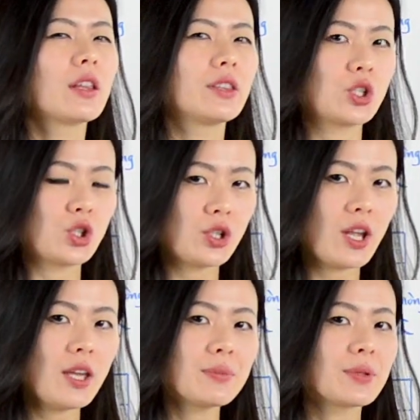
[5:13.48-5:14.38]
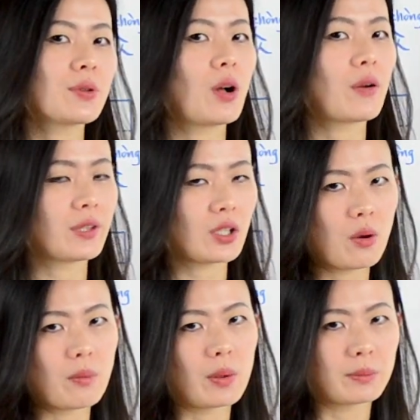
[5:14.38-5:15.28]
the shapes of the
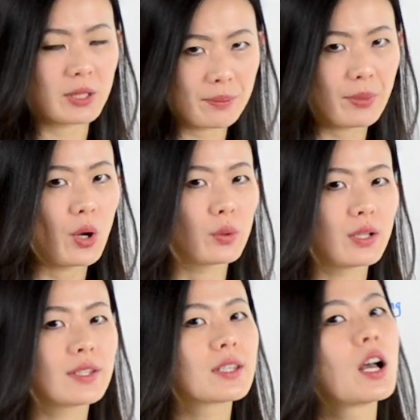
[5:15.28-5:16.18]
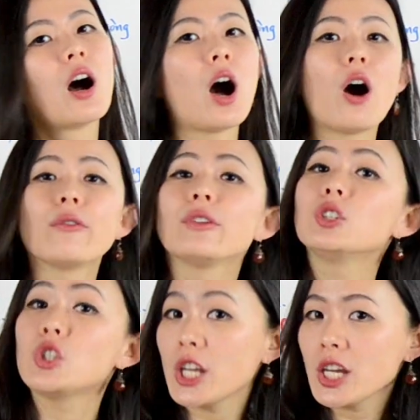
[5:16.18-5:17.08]
components
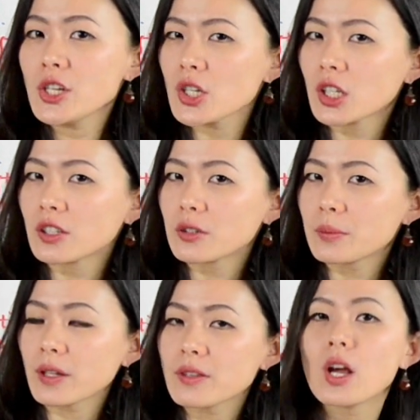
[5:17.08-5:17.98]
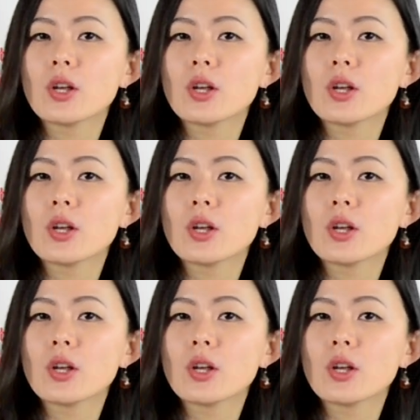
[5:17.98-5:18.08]
often change a little bit,